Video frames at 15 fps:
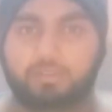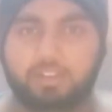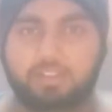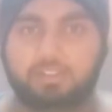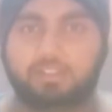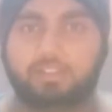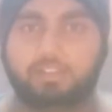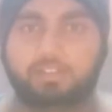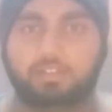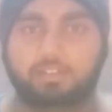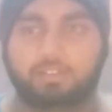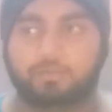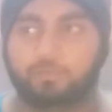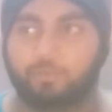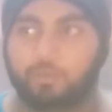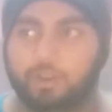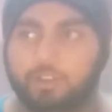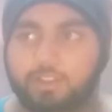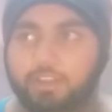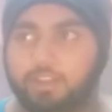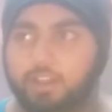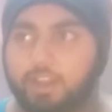This is
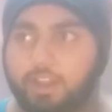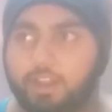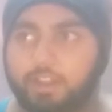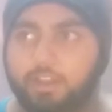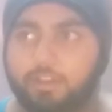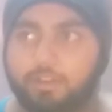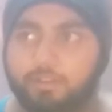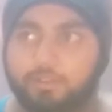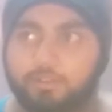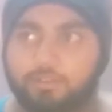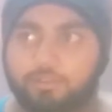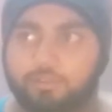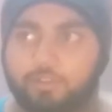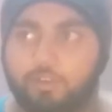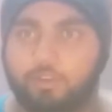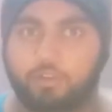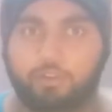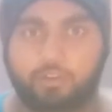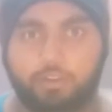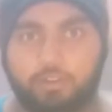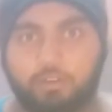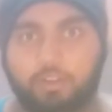one thing I
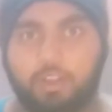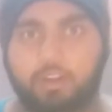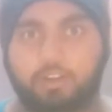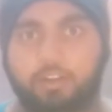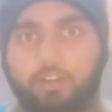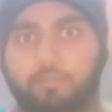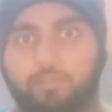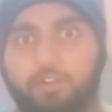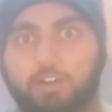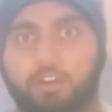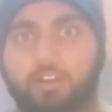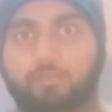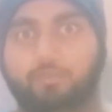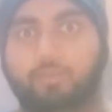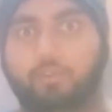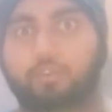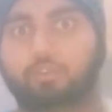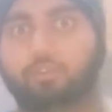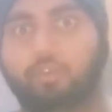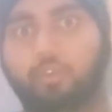saw that differed in both